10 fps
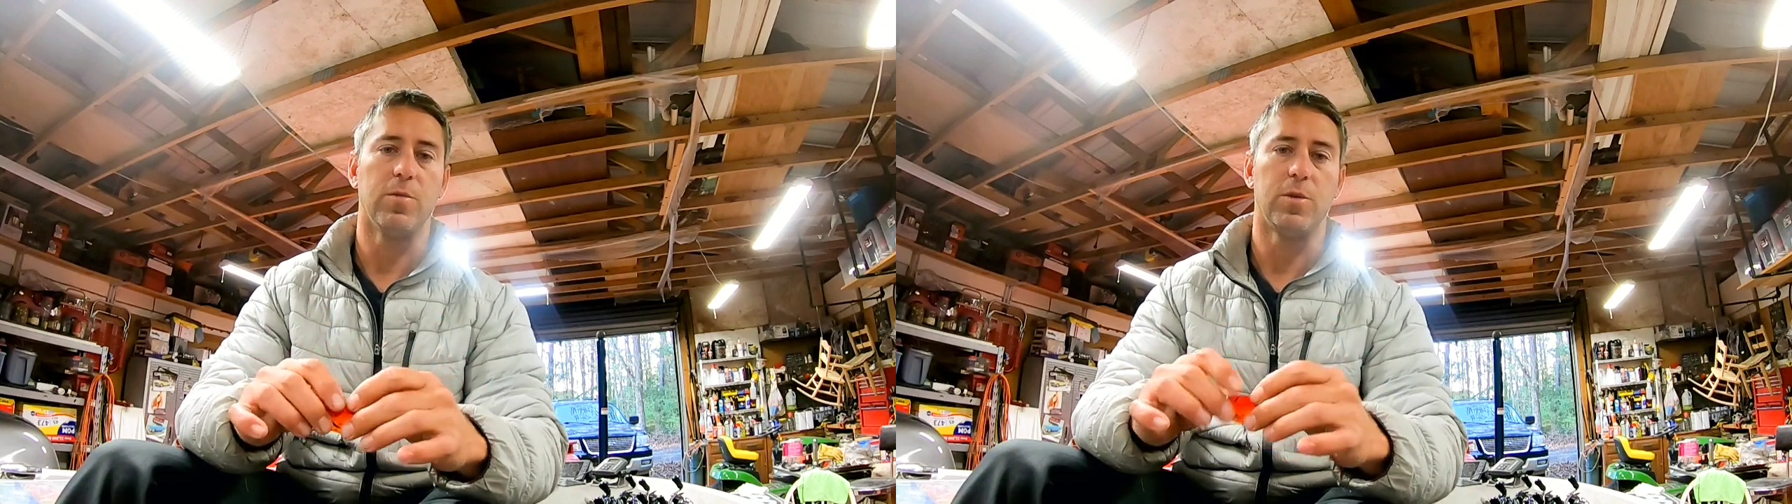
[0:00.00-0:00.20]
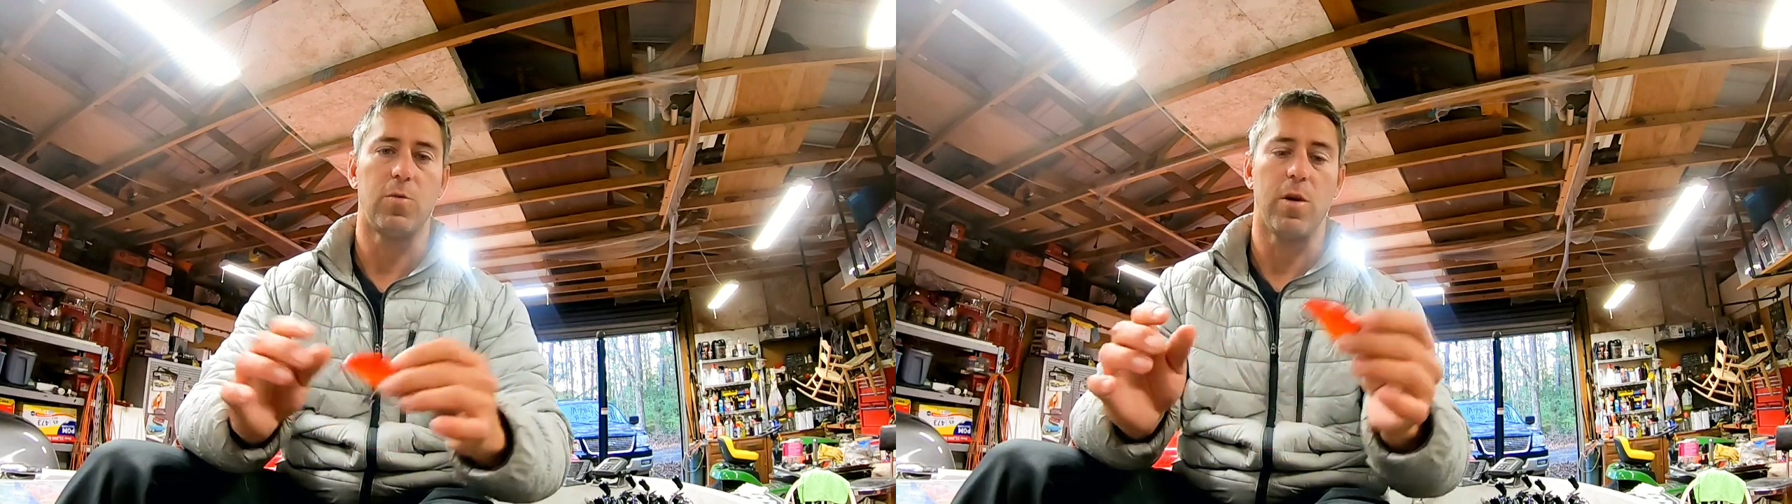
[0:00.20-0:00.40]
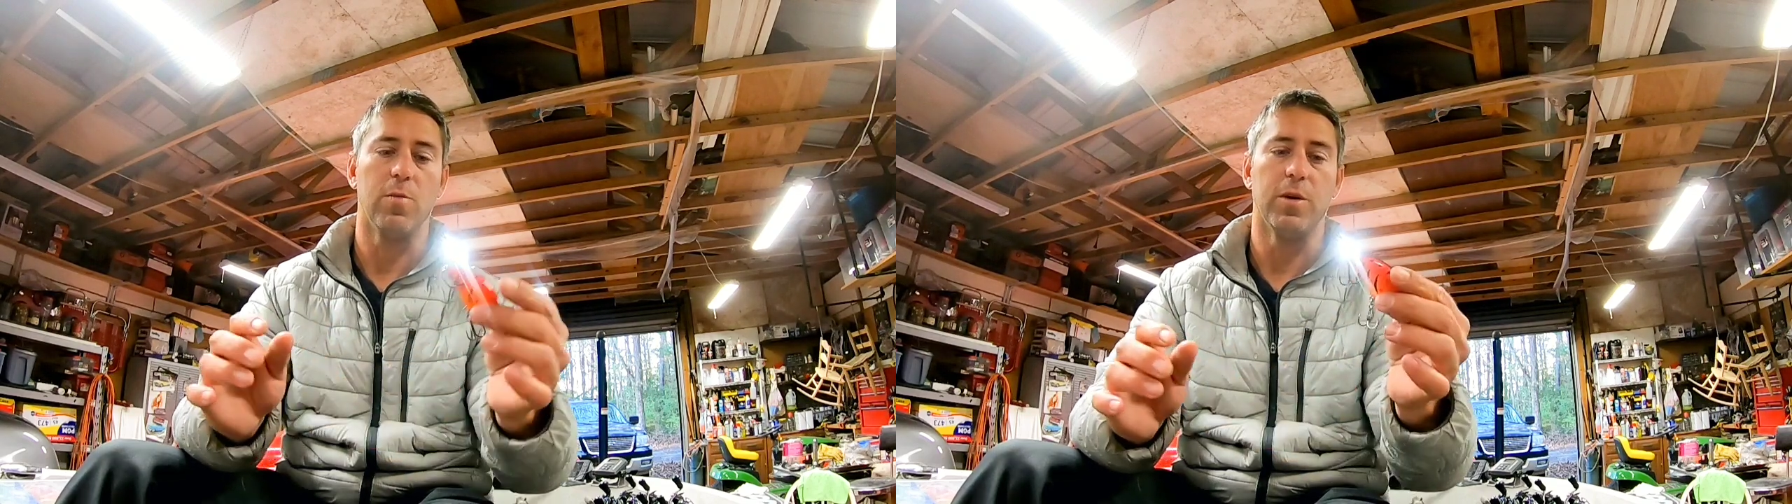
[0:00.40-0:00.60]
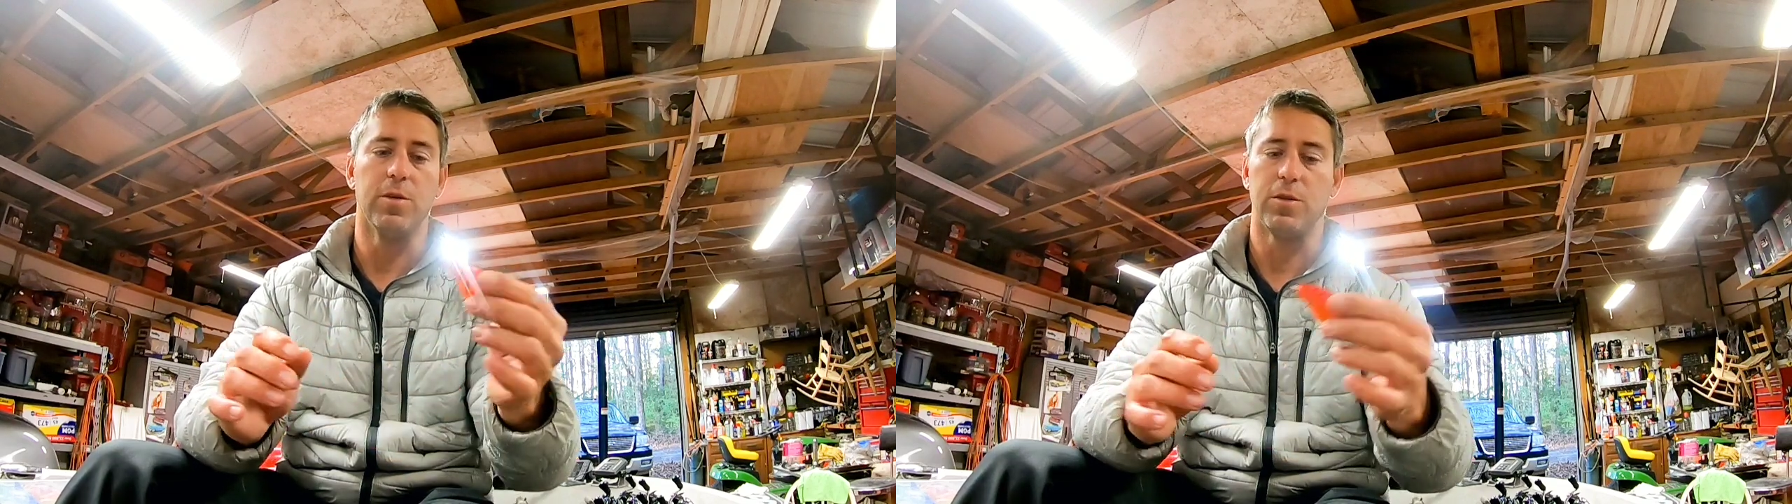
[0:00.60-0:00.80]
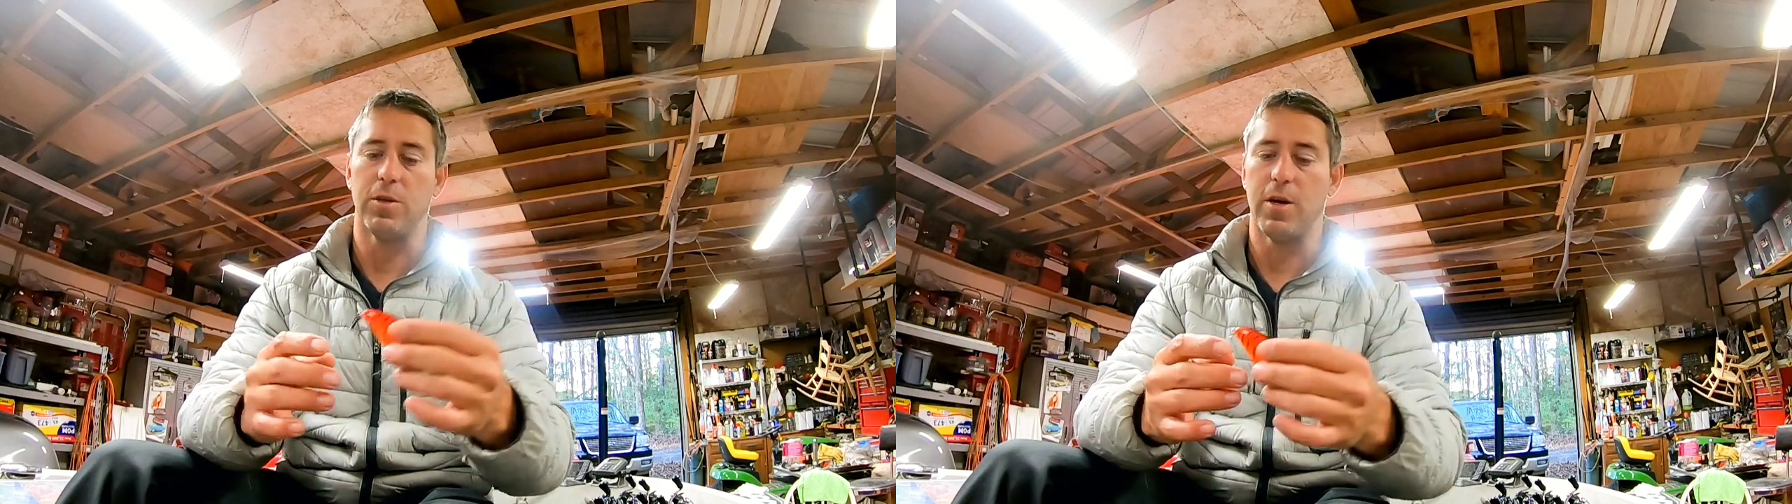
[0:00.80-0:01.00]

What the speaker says: With square bills, you